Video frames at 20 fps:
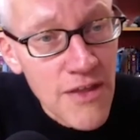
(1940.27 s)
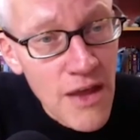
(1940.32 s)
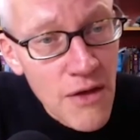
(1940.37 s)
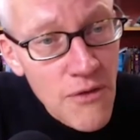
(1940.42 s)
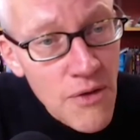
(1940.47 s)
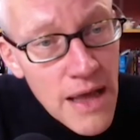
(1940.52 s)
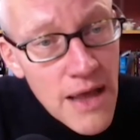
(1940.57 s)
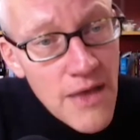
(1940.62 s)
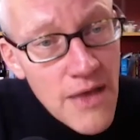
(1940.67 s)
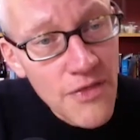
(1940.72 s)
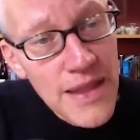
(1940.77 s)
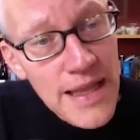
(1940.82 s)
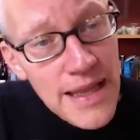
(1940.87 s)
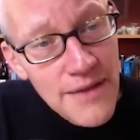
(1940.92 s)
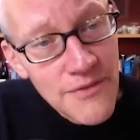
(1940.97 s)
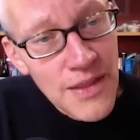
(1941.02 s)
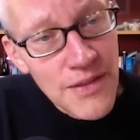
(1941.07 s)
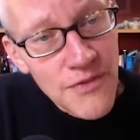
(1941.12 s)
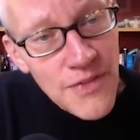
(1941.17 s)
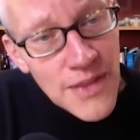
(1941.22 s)
So
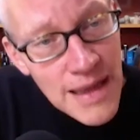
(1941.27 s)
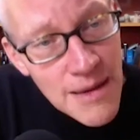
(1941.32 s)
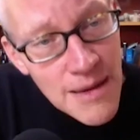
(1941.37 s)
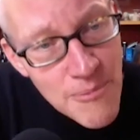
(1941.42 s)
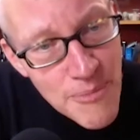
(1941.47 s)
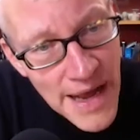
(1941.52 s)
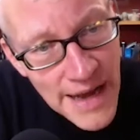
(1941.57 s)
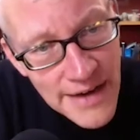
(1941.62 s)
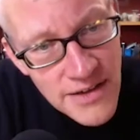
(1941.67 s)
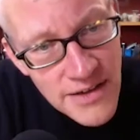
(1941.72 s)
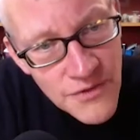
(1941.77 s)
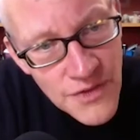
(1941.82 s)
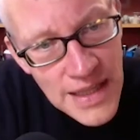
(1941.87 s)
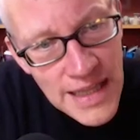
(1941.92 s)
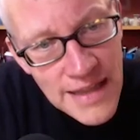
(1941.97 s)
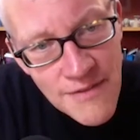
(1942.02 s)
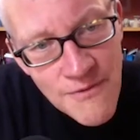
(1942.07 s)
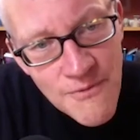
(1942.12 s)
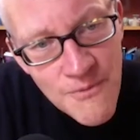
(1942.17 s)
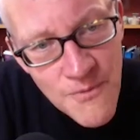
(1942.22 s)
the impact of
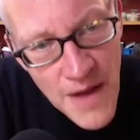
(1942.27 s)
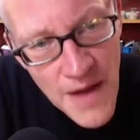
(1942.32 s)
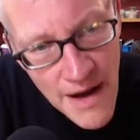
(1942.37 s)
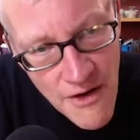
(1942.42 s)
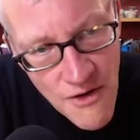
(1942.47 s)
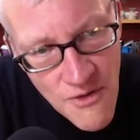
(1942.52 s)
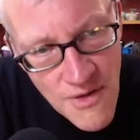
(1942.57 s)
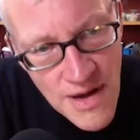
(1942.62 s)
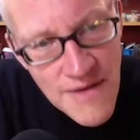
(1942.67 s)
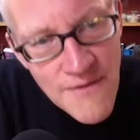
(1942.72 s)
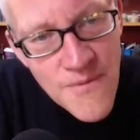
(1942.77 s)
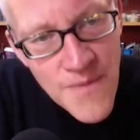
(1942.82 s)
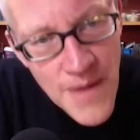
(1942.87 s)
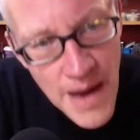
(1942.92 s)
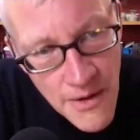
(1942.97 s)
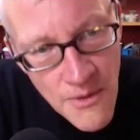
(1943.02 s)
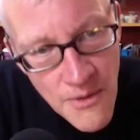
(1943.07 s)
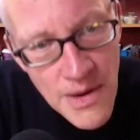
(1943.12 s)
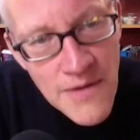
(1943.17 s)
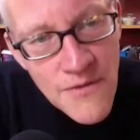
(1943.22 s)
these is very,
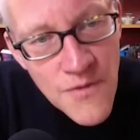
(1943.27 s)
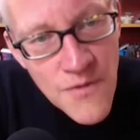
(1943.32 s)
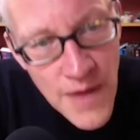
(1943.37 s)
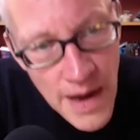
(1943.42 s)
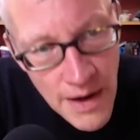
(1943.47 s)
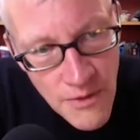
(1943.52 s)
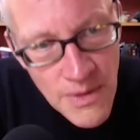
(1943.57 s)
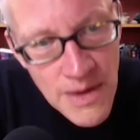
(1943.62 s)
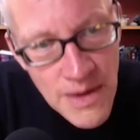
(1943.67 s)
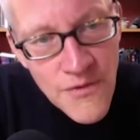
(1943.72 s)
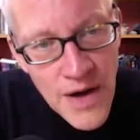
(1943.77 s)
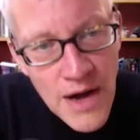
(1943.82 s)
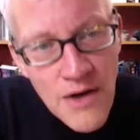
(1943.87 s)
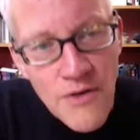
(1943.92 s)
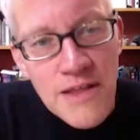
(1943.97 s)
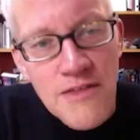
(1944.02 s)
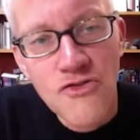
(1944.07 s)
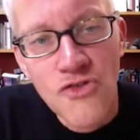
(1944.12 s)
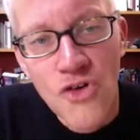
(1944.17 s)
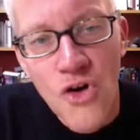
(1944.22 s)
very, very,
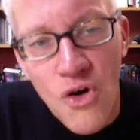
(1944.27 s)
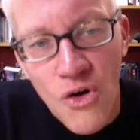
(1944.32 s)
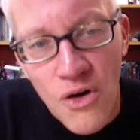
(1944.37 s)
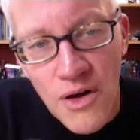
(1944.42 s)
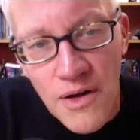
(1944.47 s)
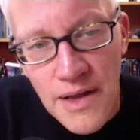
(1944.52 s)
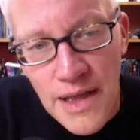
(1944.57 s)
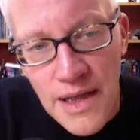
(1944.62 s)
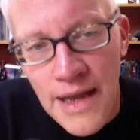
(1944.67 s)
very strong.